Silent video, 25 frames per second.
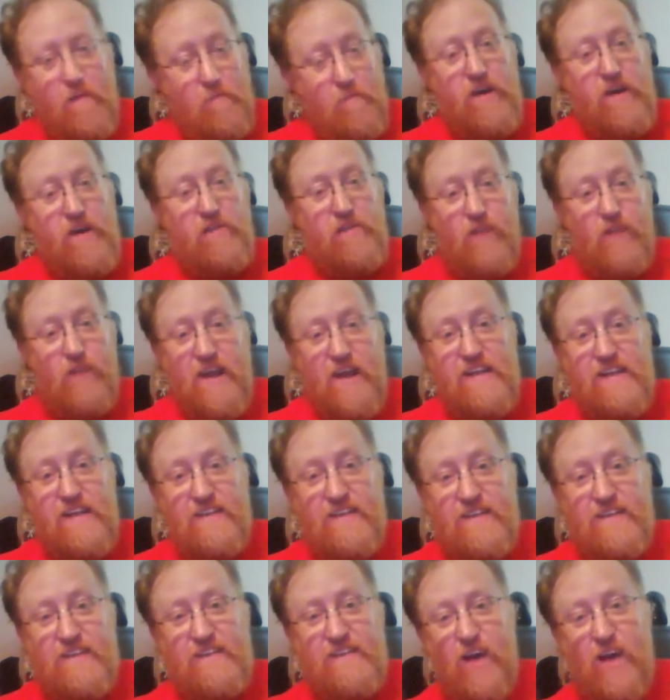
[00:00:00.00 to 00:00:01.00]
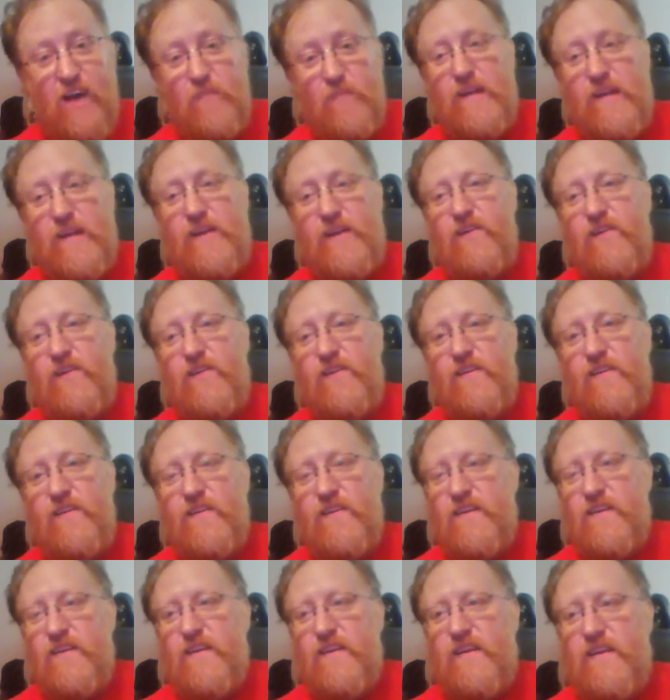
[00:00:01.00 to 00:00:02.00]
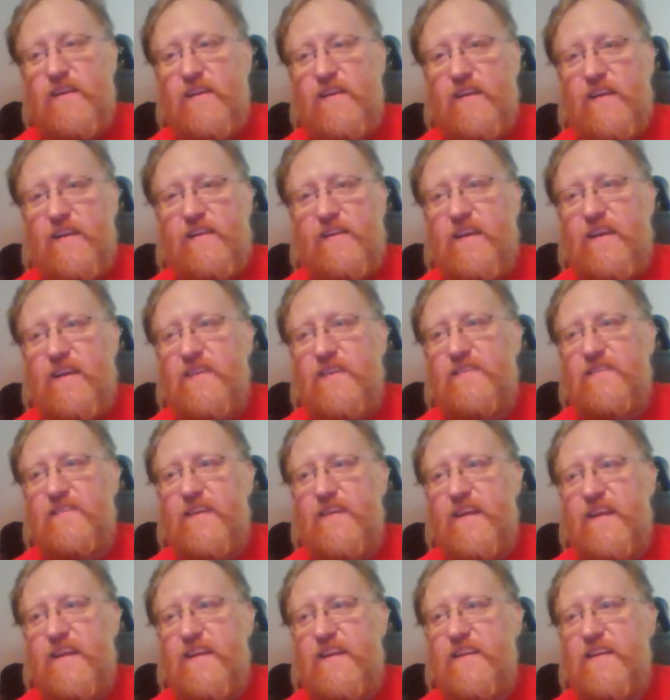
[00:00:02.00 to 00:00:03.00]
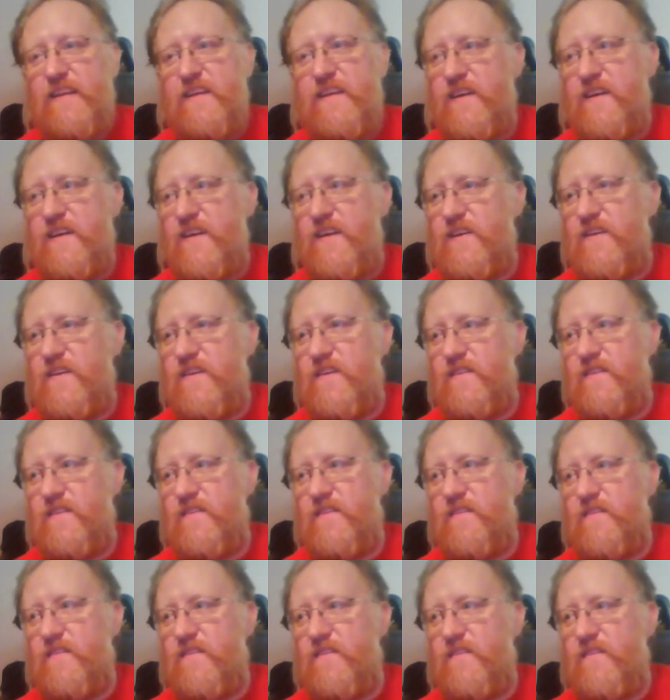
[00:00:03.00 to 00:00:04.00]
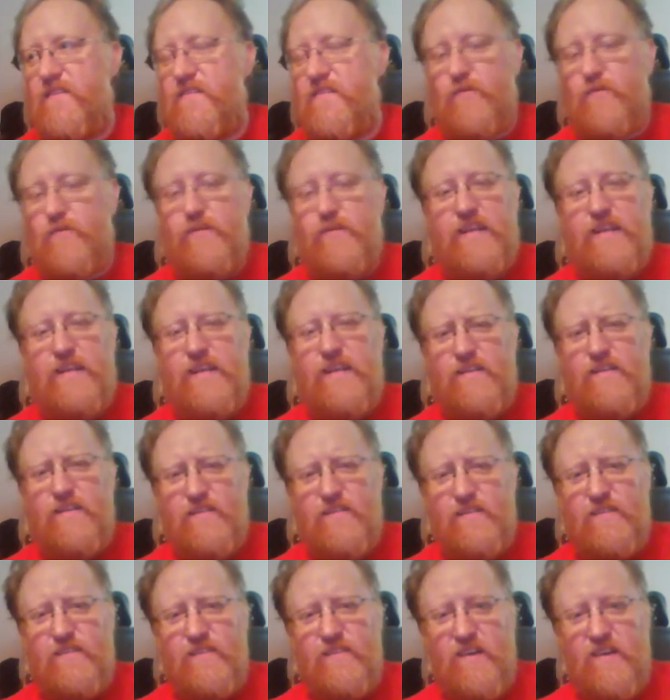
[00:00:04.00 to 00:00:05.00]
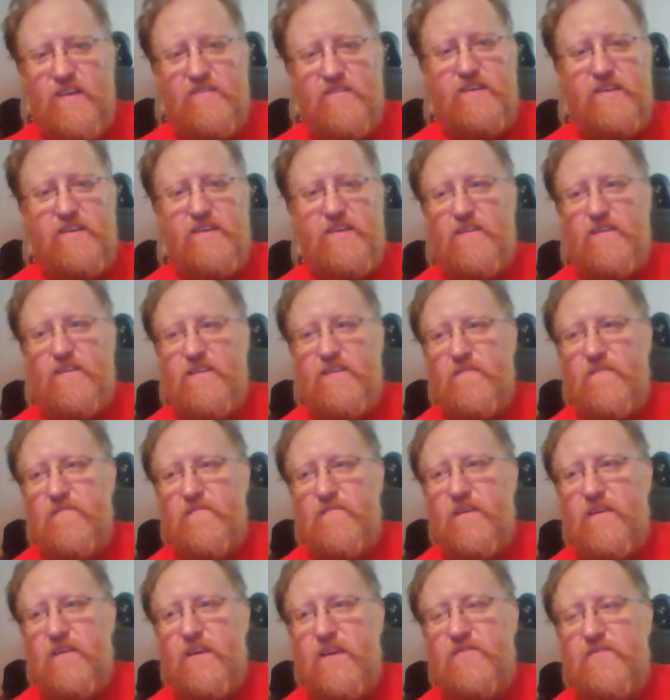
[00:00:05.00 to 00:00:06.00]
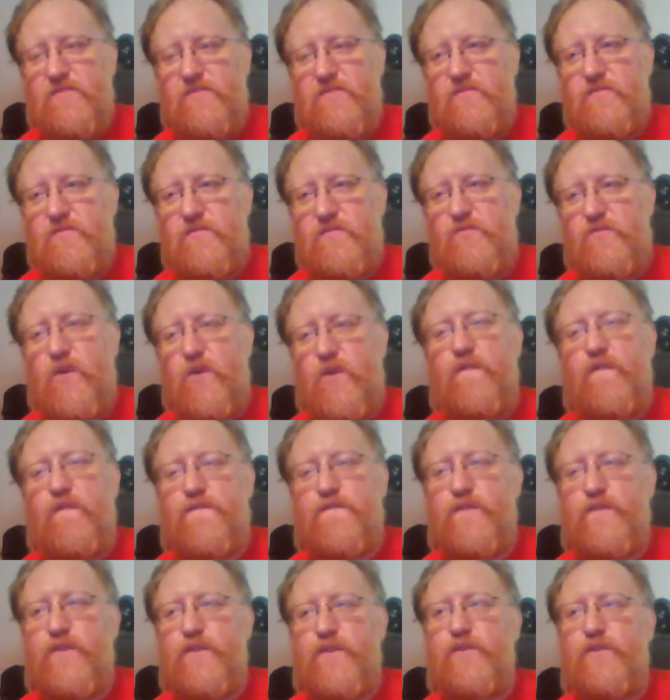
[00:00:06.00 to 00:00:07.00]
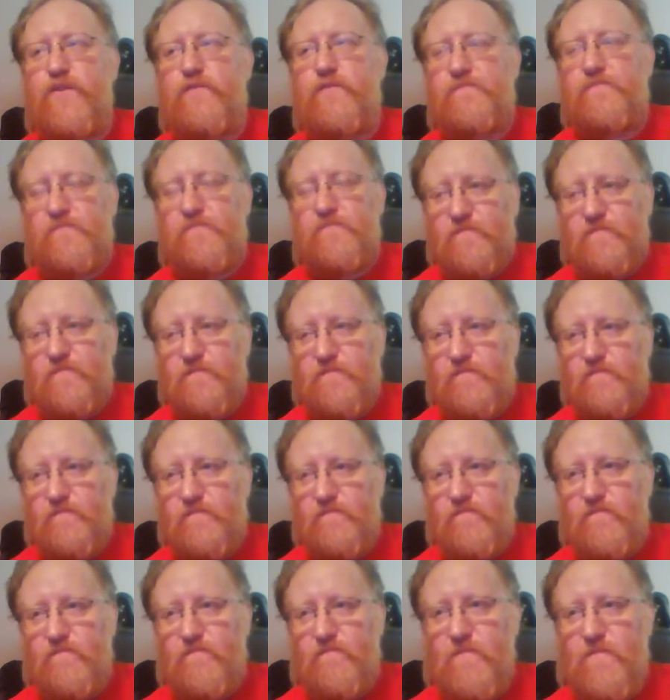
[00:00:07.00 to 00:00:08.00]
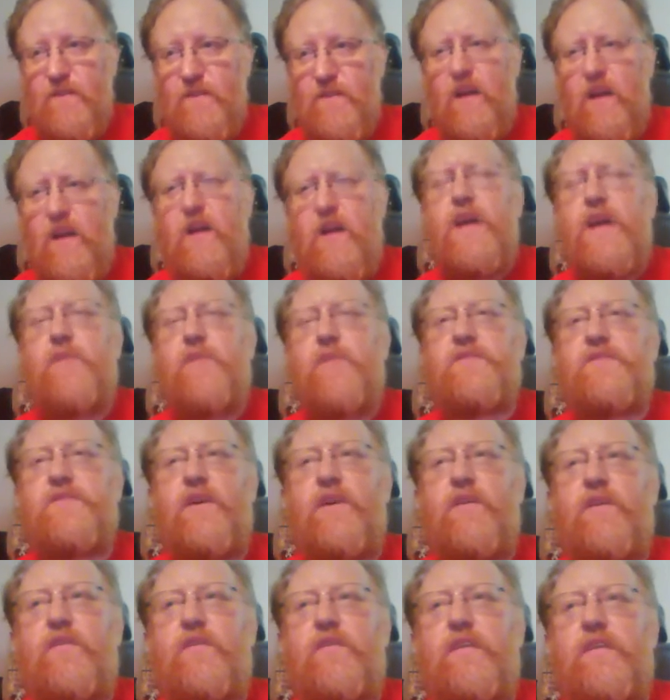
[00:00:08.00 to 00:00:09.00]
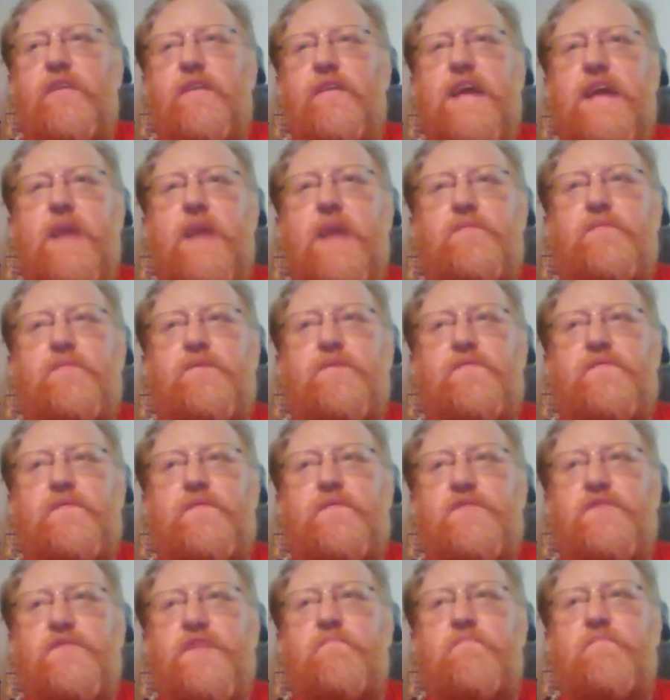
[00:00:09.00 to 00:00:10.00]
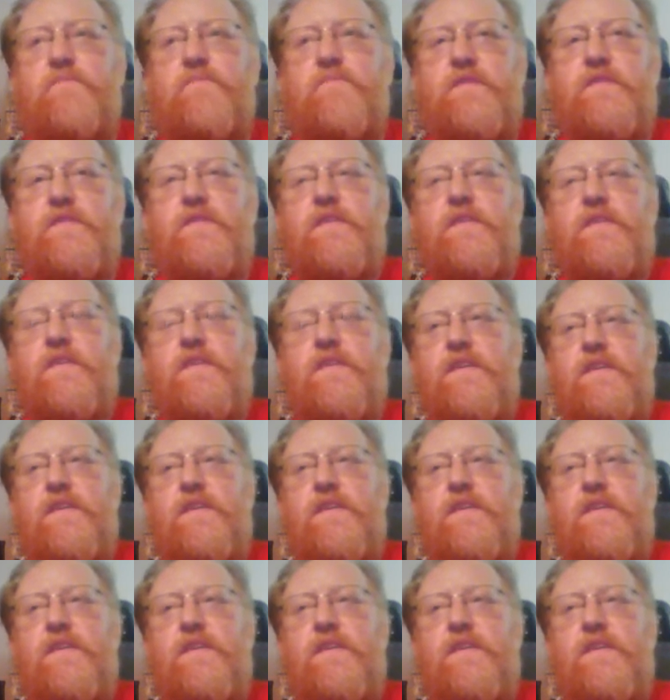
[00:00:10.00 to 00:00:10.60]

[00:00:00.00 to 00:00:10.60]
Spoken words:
But Reagan did come here in like 1983, I think. He drove through. He was here in Indianapolis for something.